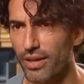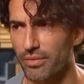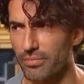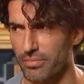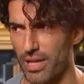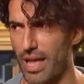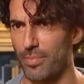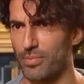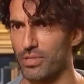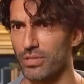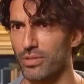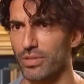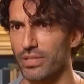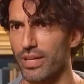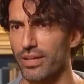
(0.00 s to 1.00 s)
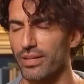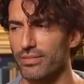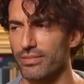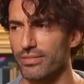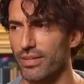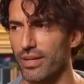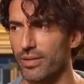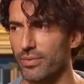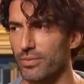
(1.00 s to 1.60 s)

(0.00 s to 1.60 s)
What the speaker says: Justin Baldoni joined as an